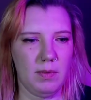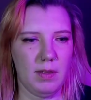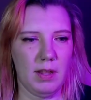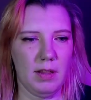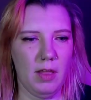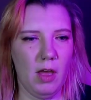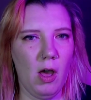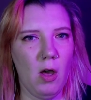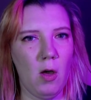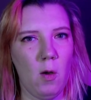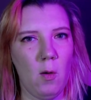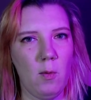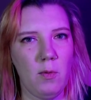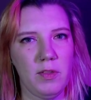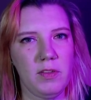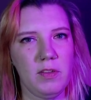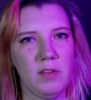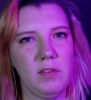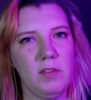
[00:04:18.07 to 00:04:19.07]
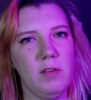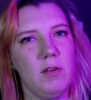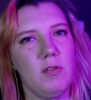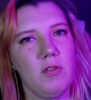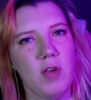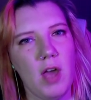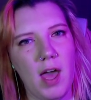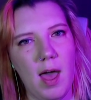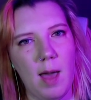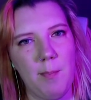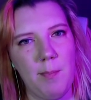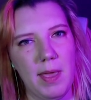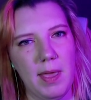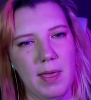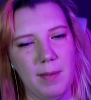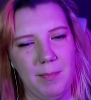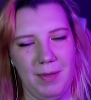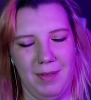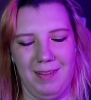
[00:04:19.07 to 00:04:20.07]
Hello, this is your job,
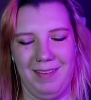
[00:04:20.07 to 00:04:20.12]
ma'am.